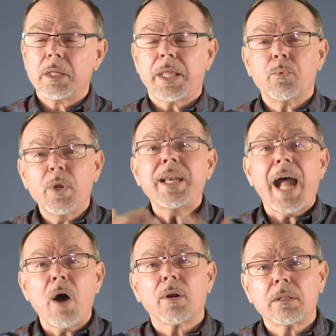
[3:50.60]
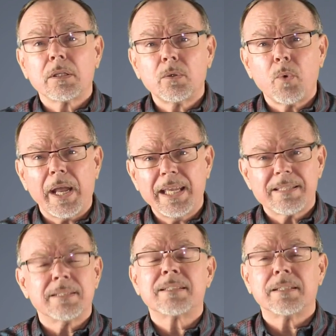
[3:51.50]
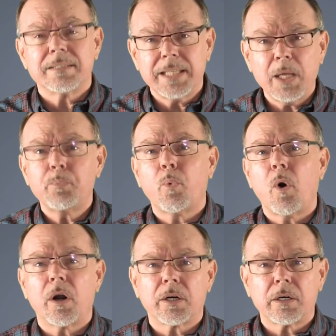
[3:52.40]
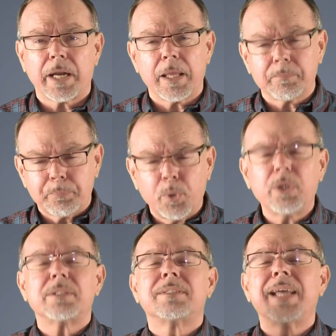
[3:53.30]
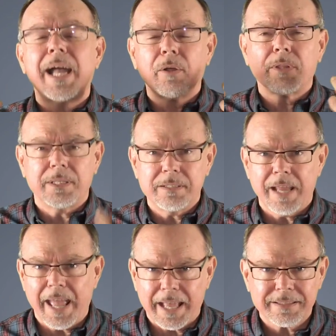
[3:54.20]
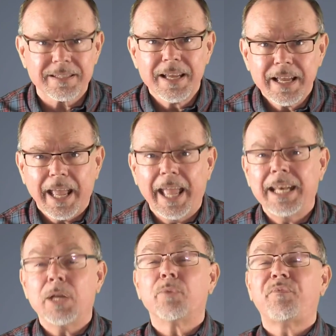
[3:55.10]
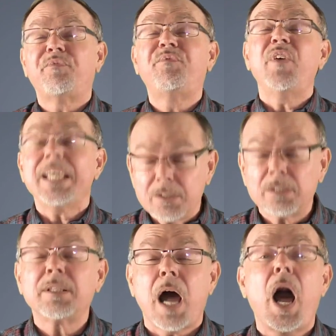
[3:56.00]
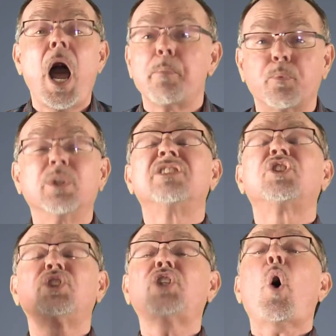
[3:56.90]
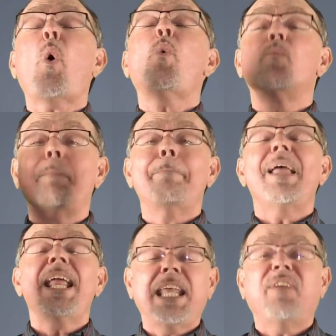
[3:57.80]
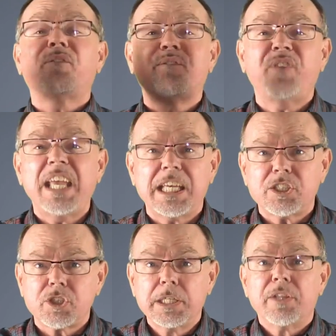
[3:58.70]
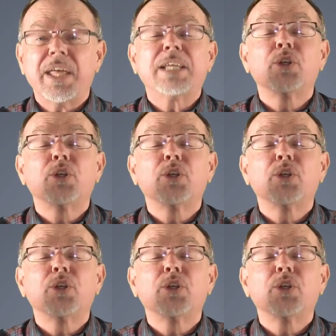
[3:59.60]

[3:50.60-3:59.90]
They went out a little ways into deep water and put down the nets, and it filled up with so many fish they